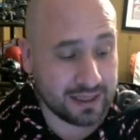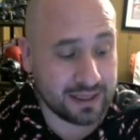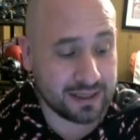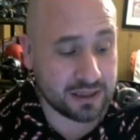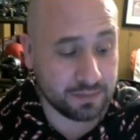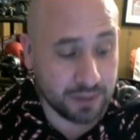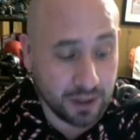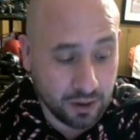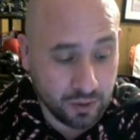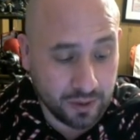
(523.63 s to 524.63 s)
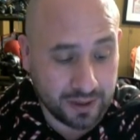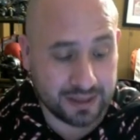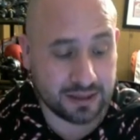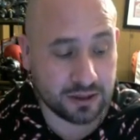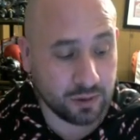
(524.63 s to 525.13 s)
He needs his bow, he
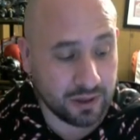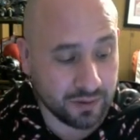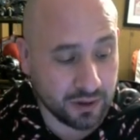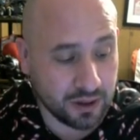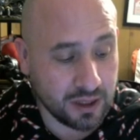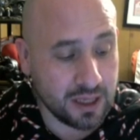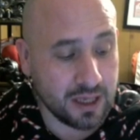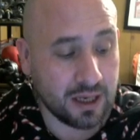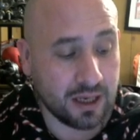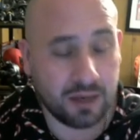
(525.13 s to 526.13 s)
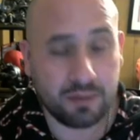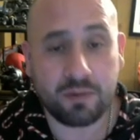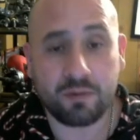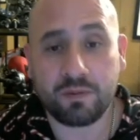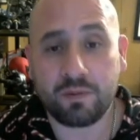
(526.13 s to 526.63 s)
needs his quiver,
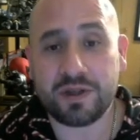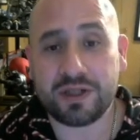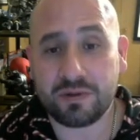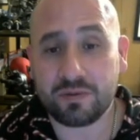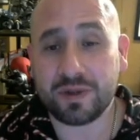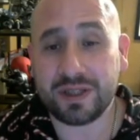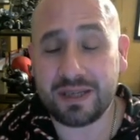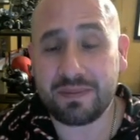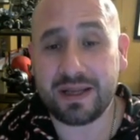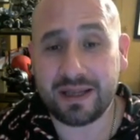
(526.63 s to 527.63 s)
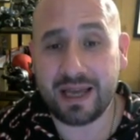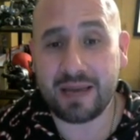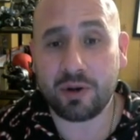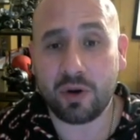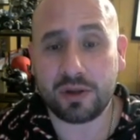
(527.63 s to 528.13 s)
which can really make the
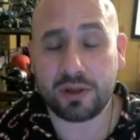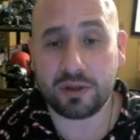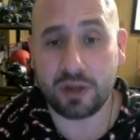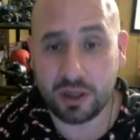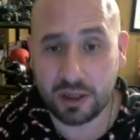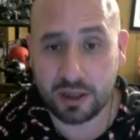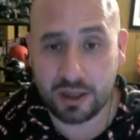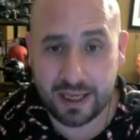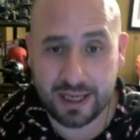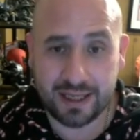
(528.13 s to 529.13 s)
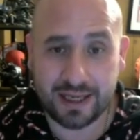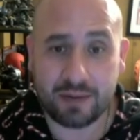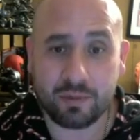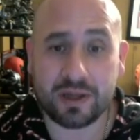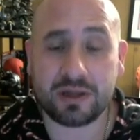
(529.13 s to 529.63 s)
game go a little longer. And
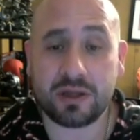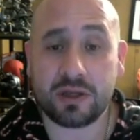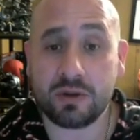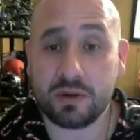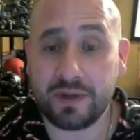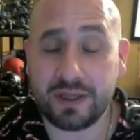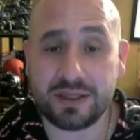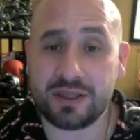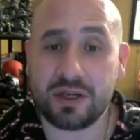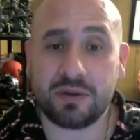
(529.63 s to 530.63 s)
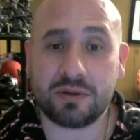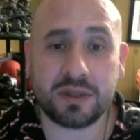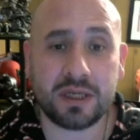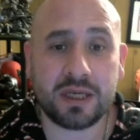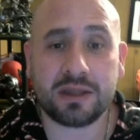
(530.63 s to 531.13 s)
again, with the newer villains, the
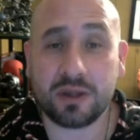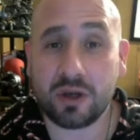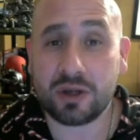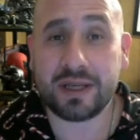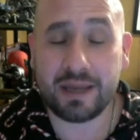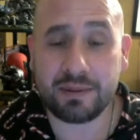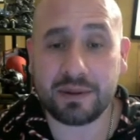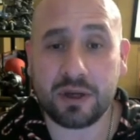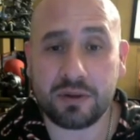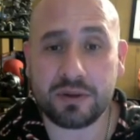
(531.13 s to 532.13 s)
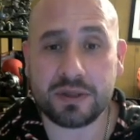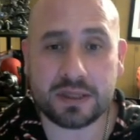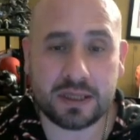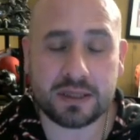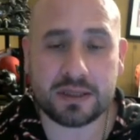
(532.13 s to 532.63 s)
longer the game
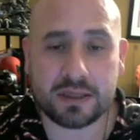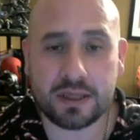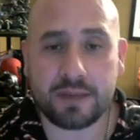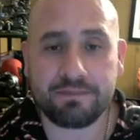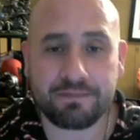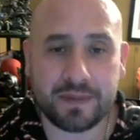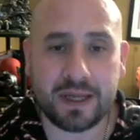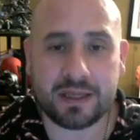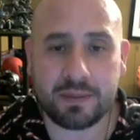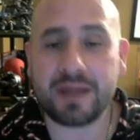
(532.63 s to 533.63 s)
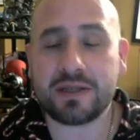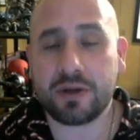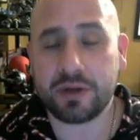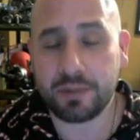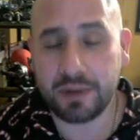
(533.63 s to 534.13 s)
goes, it depends on
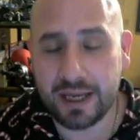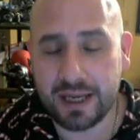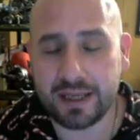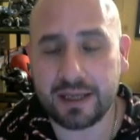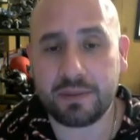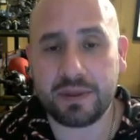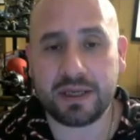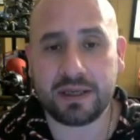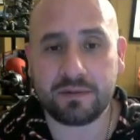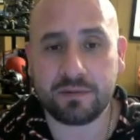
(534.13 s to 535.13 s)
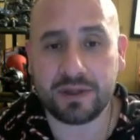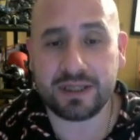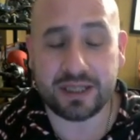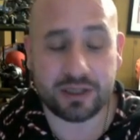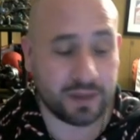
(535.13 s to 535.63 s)
who you're playing. It could be really
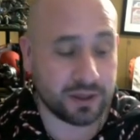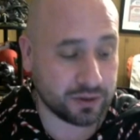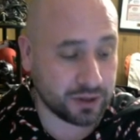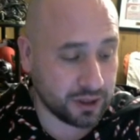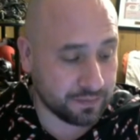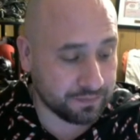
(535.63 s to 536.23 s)
detrimental to you.